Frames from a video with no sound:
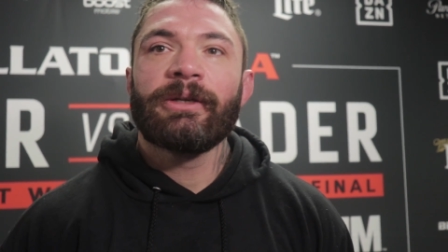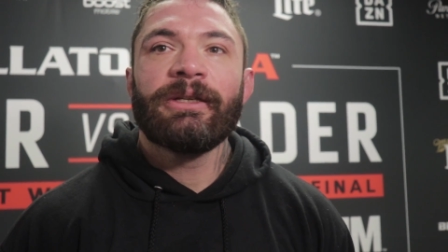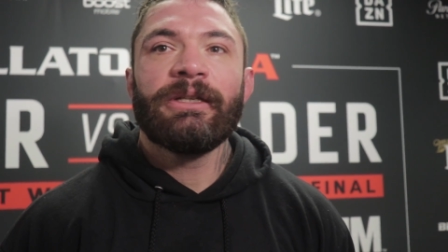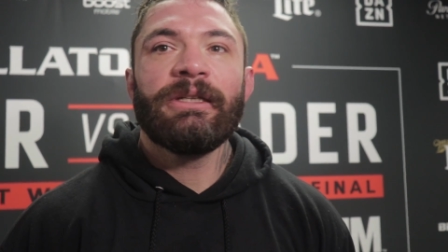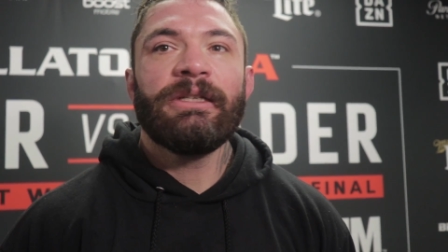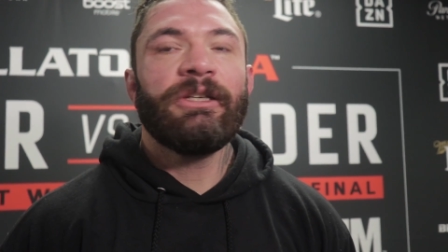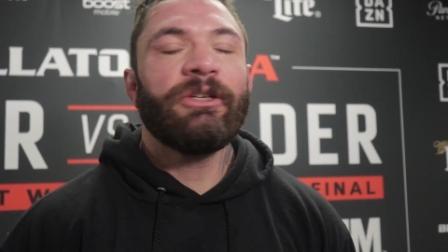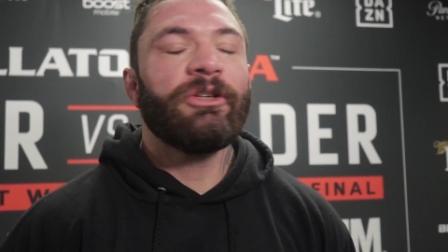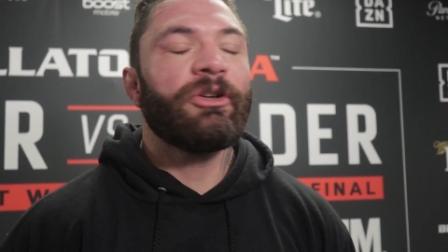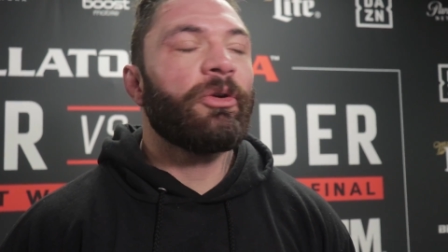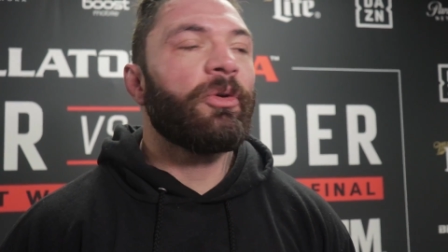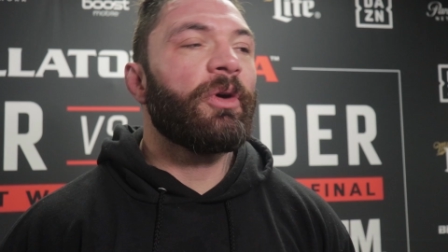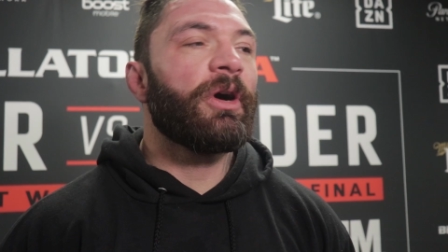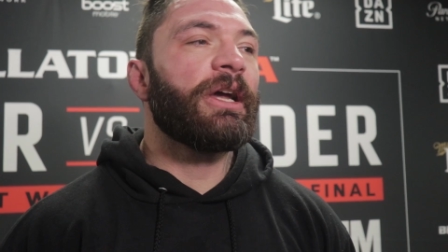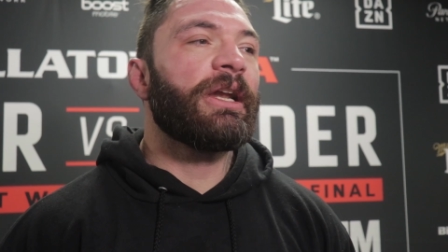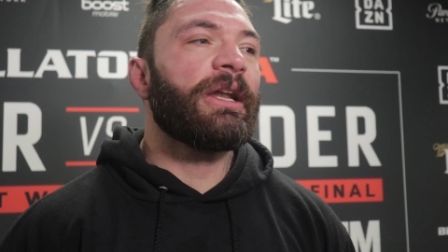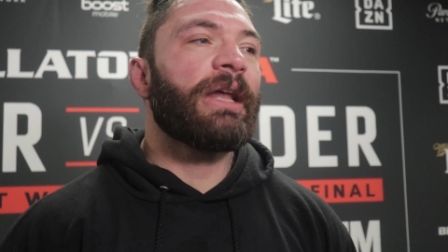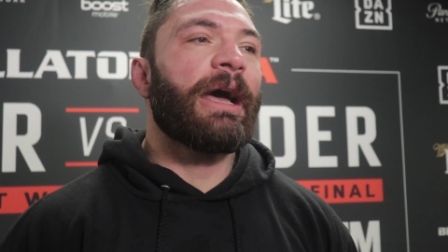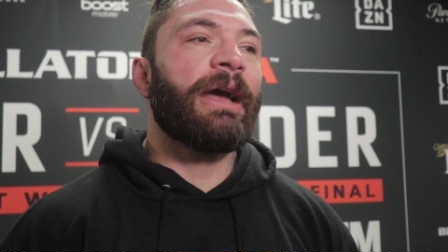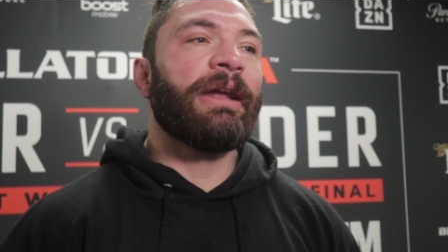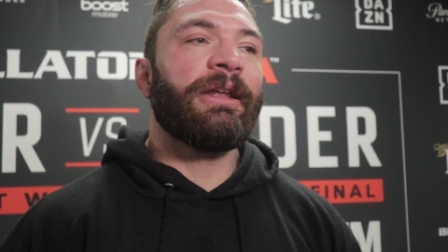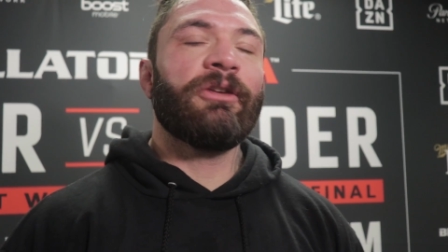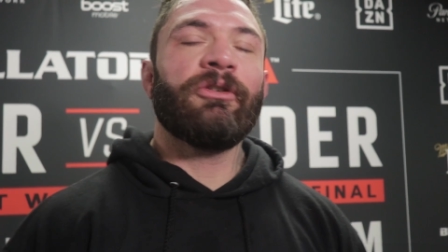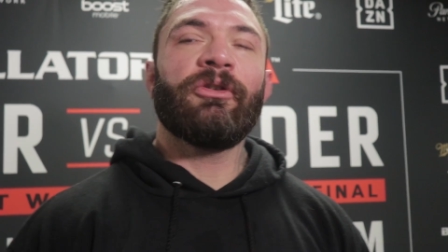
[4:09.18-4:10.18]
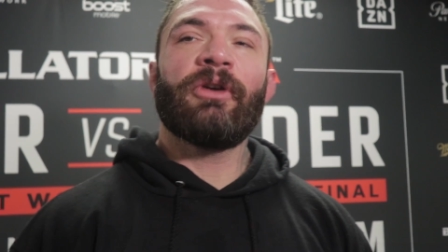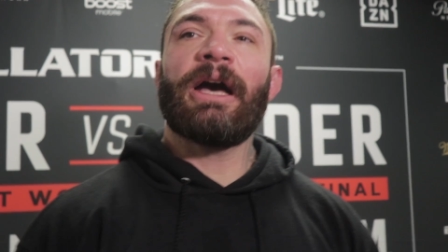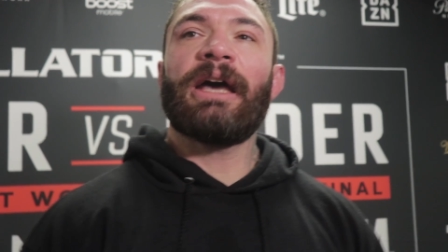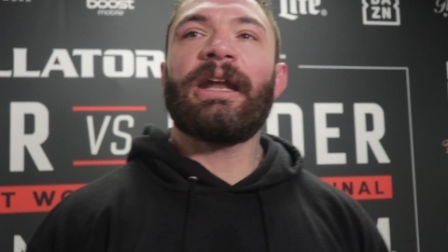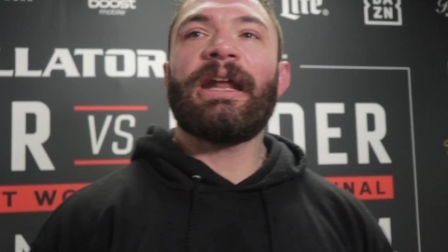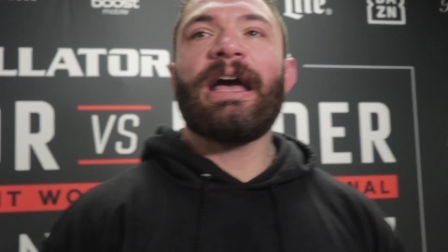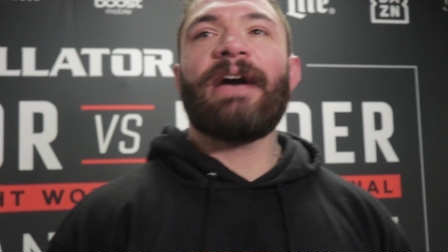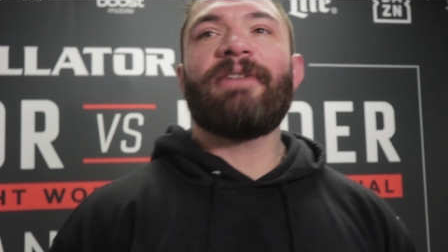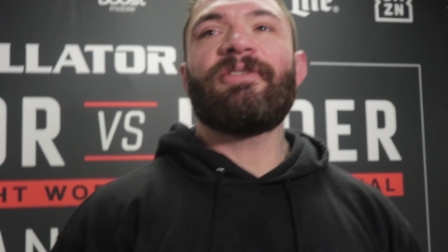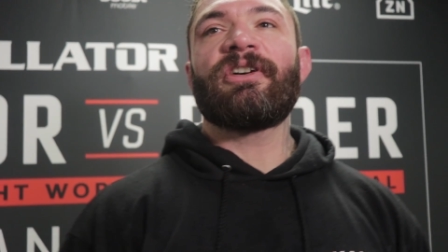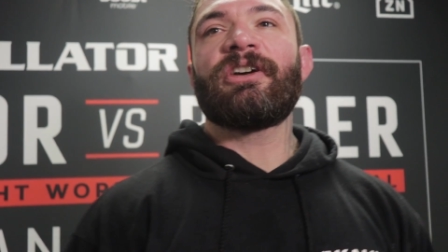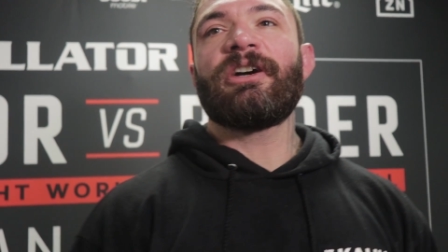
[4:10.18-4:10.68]
You know what? You got
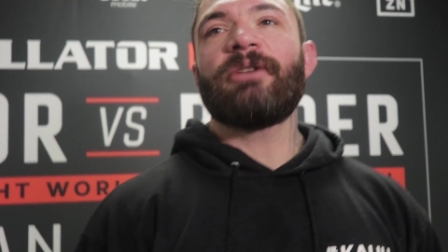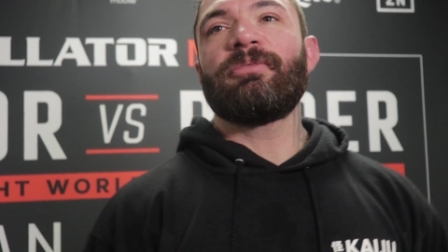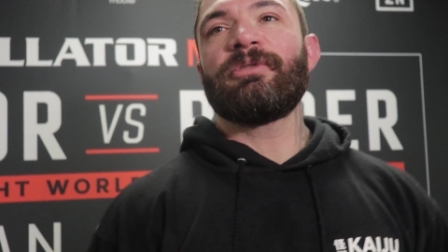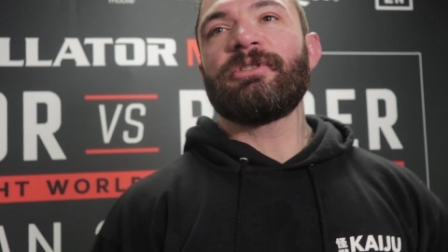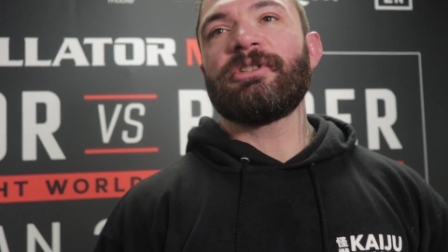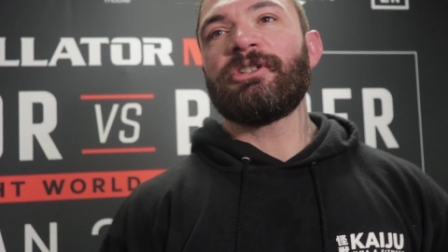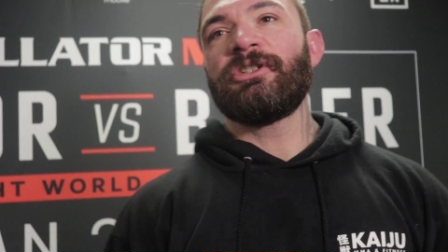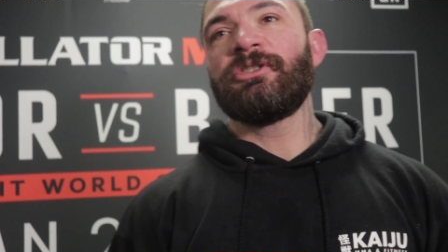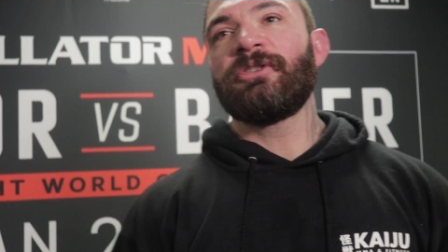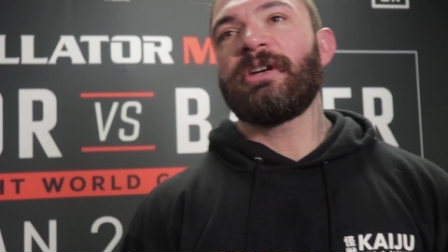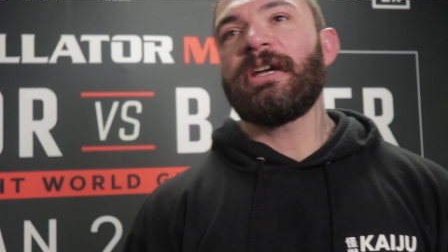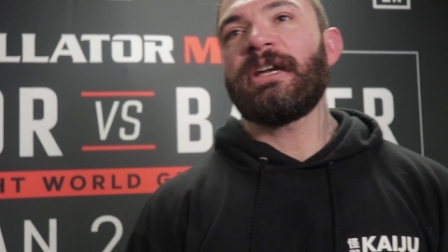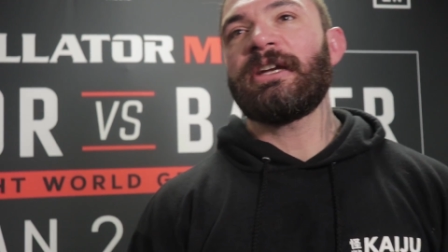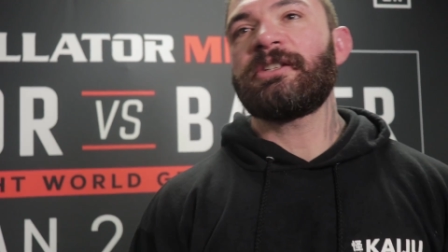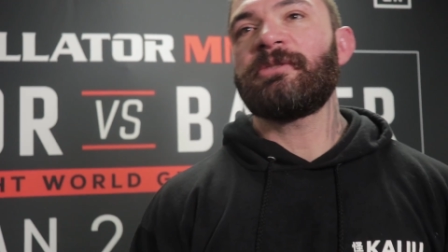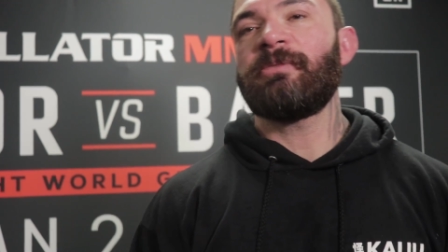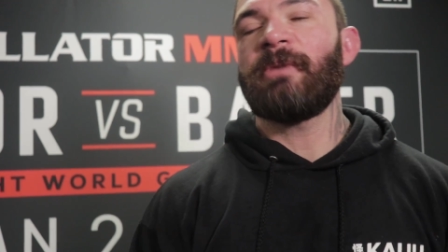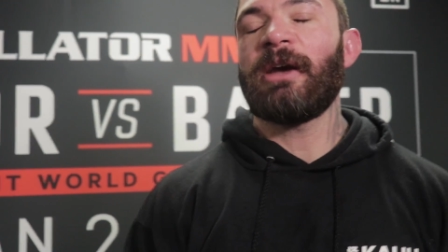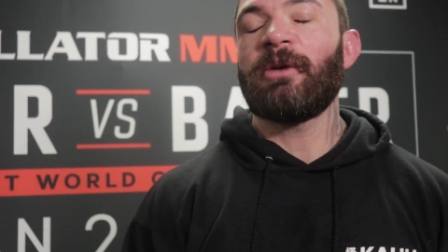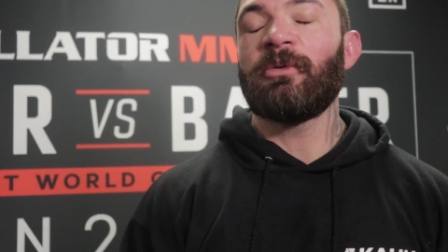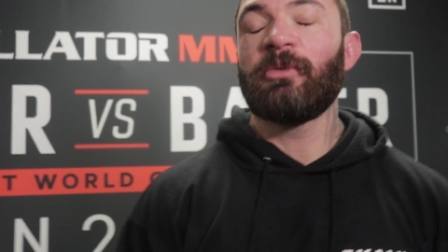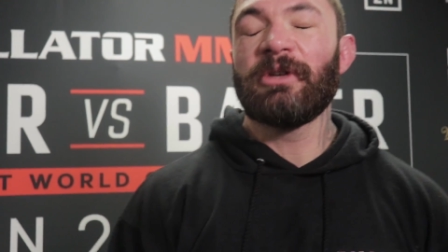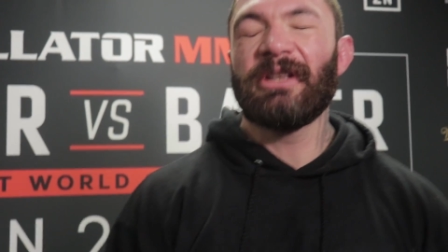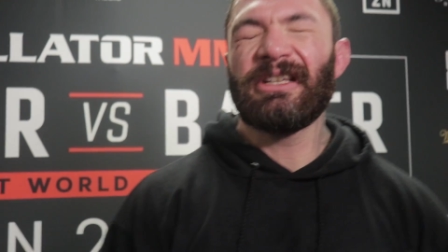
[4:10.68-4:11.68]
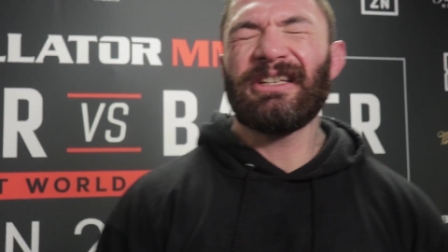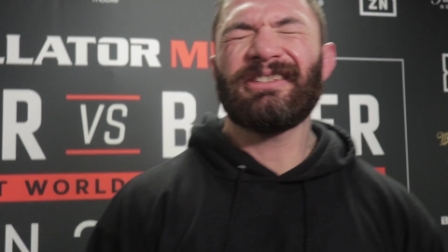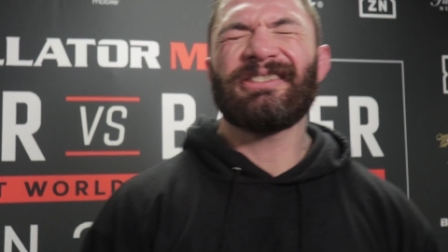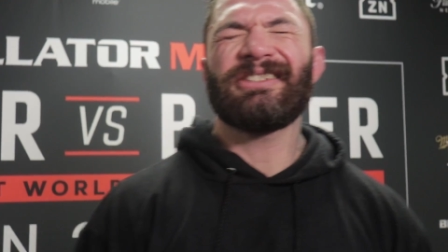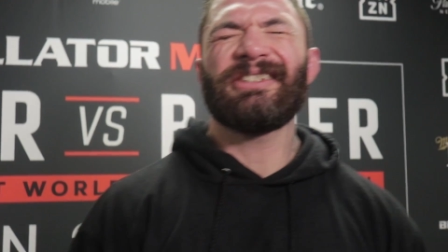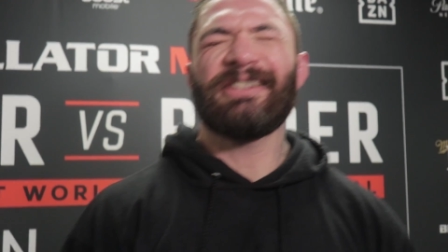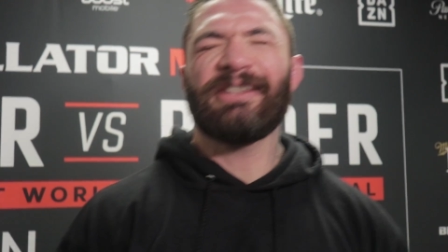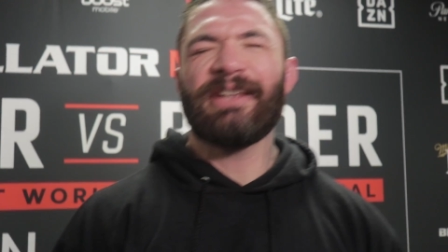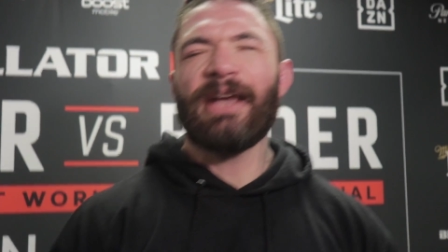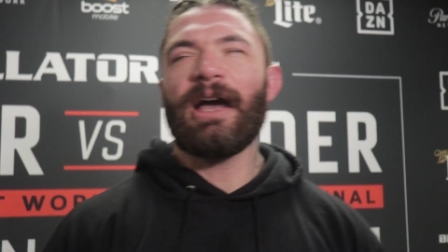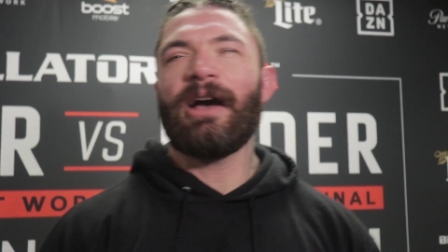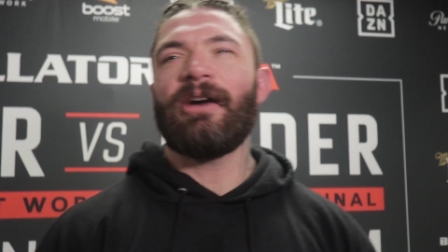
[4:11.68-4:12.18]
to have a couple of drinks, man. Really
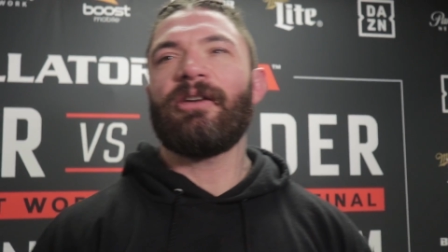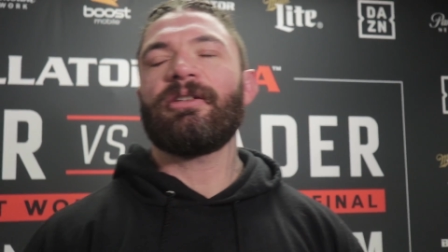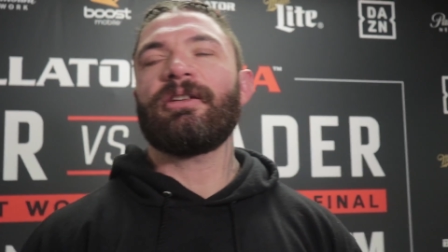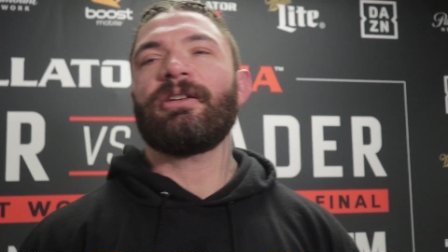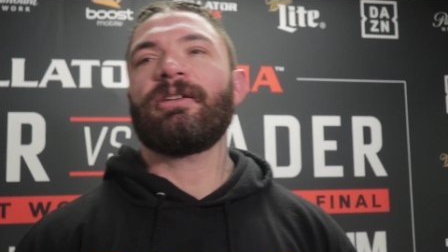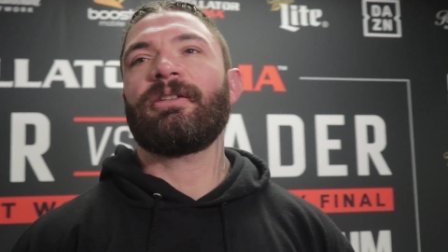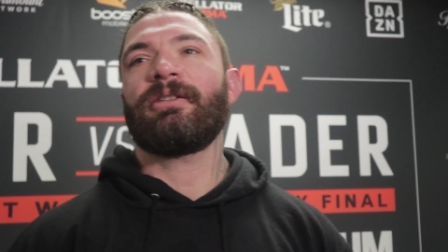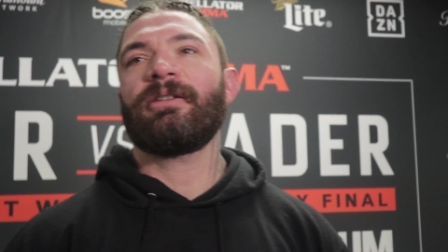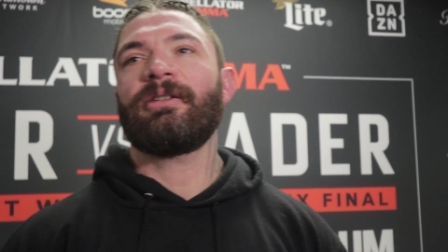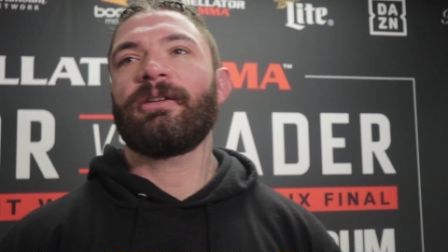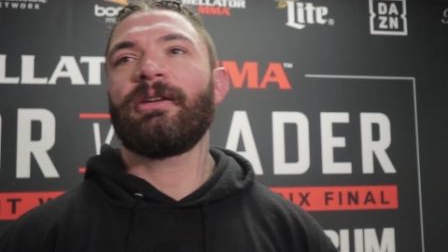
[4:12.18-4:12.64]
sit down.